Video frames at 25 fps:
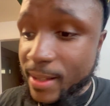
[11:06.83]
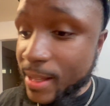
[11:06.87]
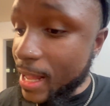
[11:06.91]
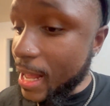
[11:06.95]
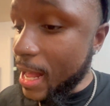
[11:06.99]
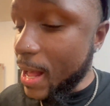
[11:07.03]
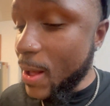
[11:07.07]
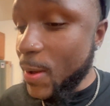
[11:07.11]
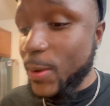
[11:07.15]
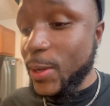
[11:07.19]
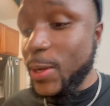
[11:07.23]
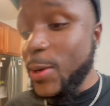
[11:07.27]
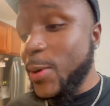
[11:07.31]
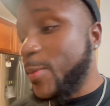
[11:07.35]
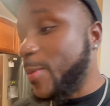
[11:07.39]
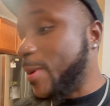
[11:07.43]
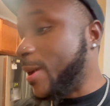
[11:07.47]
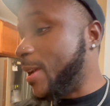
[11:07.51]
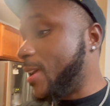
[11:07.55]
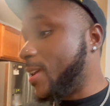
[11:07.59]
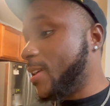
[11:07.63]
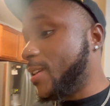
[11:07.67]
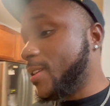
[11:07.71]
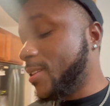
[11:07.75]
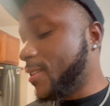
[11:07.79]
I don't know,
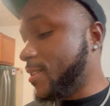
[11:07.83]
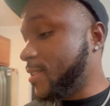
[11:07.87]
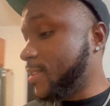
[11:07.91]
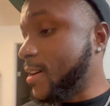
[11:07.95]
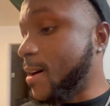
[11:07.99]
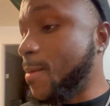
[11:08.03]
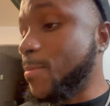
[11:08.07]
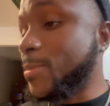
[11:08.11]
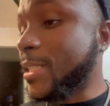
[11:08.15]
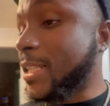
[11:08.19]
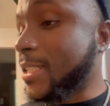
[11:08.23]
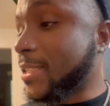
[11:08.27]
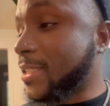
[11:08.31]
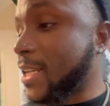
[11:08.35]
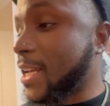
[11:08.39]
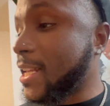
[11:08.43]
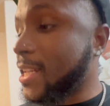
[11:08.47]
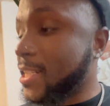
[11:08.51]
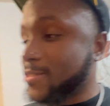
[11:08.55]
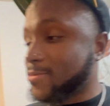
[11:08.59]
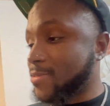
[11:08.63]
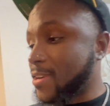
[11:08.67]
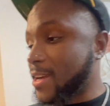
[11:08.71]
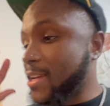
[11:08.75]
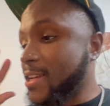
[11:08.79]
man. I'm just say
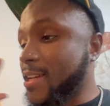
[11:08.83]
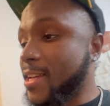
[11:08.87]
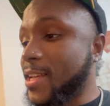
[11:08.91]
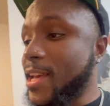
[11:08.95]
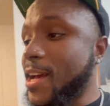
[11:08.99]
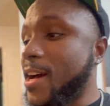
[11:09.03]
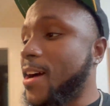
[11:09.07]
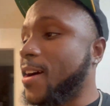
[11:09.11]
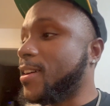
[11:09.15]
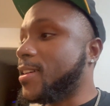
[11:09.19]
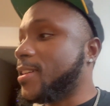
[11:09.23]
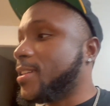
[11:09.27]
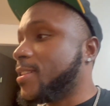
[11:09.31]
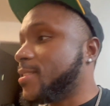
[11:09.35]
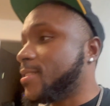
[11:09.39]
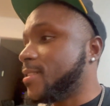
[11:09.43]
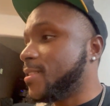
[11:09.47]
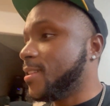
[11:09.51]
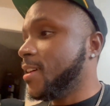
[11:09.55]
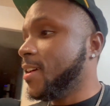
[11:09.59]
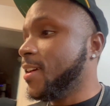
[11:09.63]
this right here, y'all can